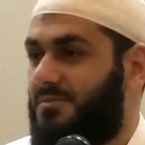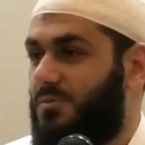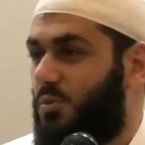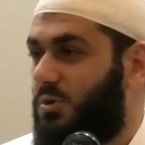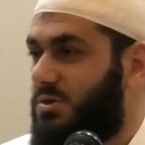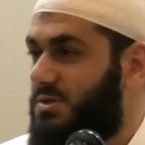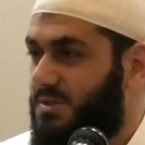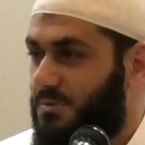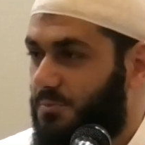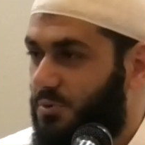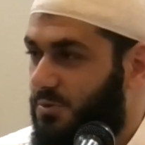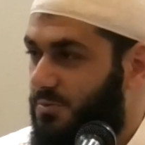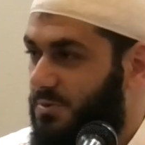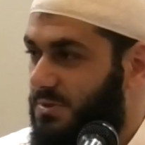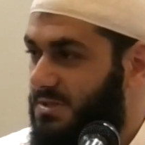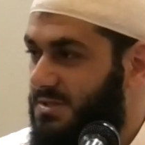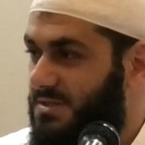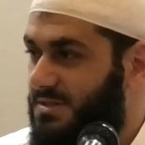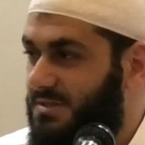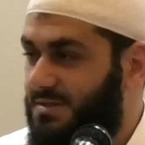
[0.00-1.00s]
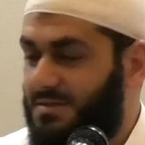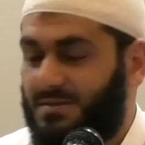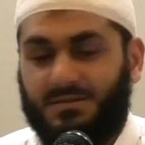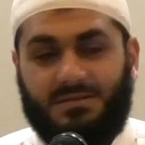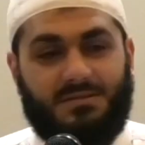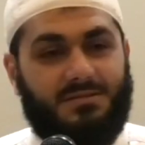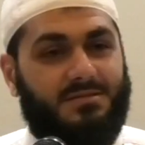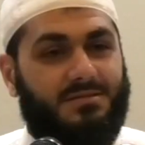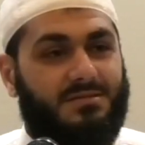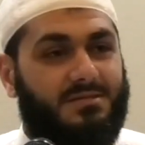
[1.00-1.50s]
What's the purpose?
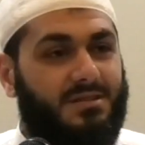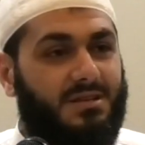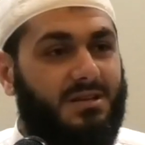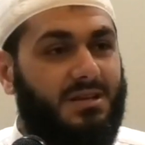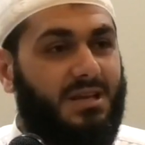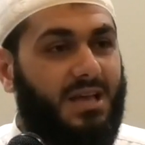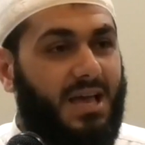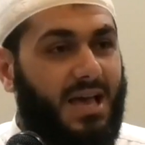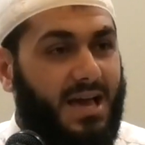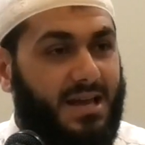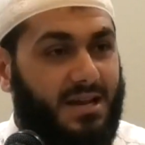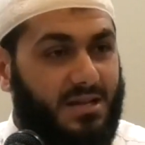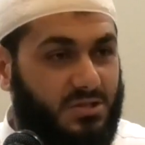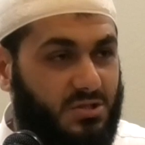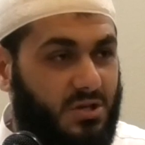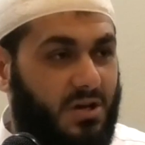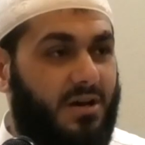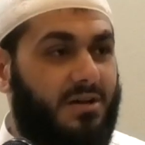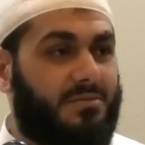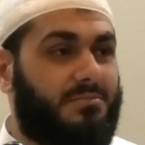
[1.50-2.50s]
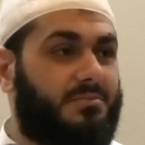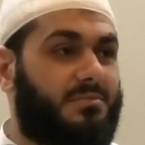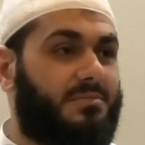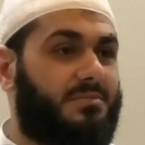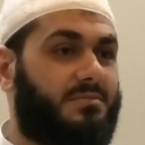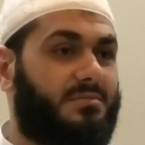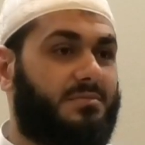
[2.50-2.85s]
At a time,